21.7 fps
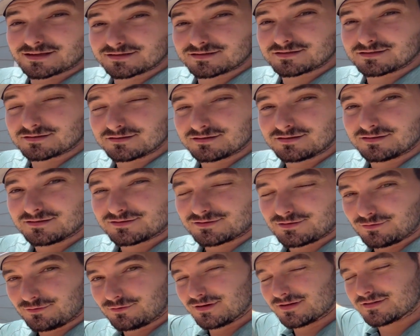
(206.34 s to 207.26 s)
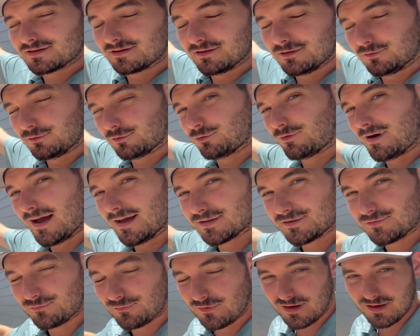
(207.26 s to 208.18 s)
So there is a little
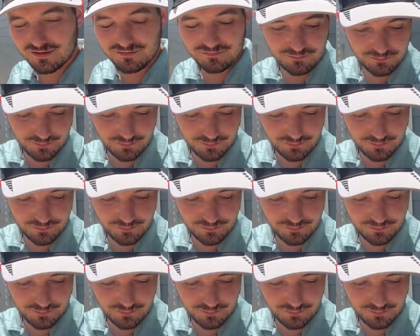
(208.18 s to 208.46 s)
grass run,